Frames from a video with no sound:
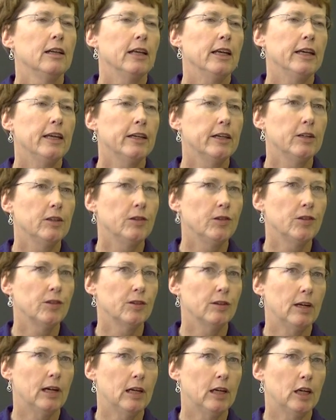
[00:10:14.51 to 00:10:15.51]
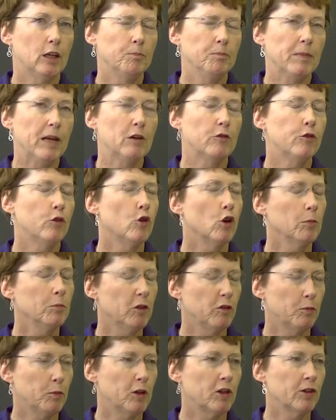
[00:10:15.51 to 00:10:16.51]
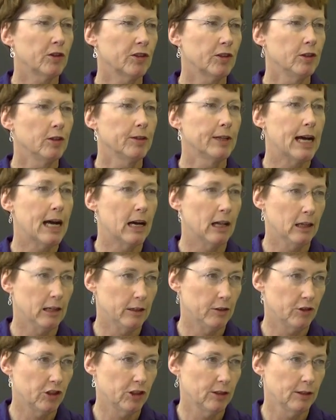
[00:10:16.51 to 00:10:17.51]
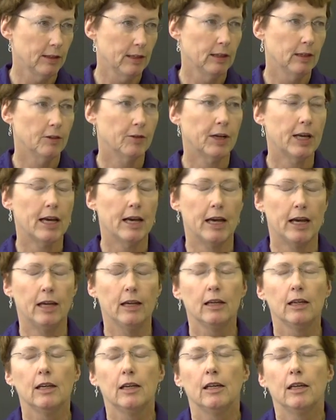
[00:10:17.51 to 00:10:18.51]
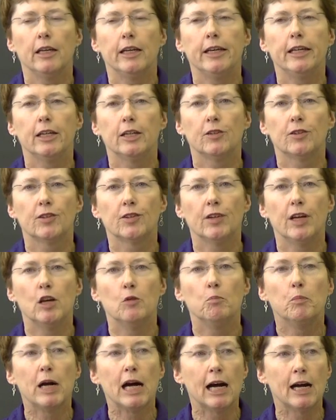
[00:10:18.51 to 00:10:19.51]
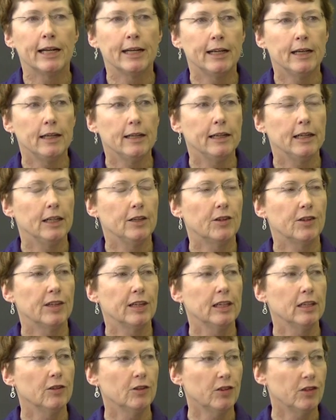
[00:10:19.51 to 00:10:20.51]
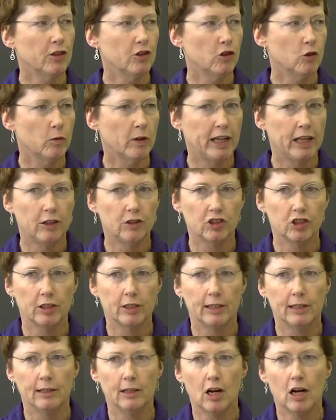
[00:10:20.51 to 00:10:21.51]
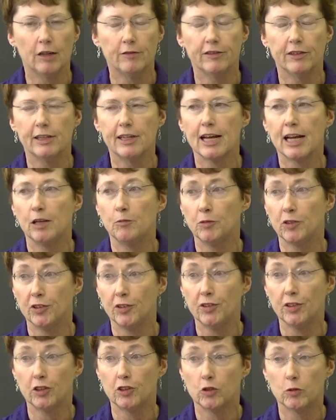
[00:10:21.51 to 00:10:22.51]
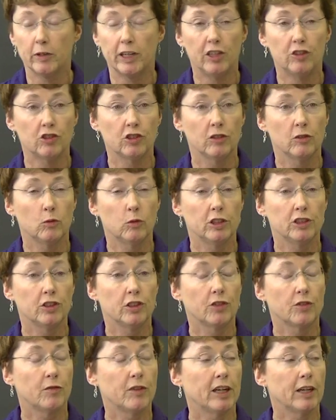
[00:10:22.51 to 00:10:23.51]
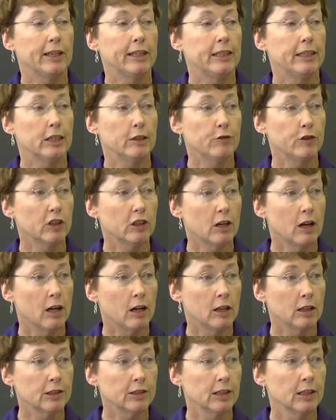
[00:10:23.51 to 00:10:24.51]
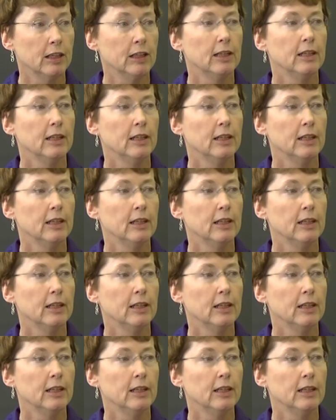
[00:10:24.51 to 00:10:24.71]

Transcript: is um, a form of personal knowledge. Okay, it's embodied. It's in a situation, oftentimes a situation which is very difficult.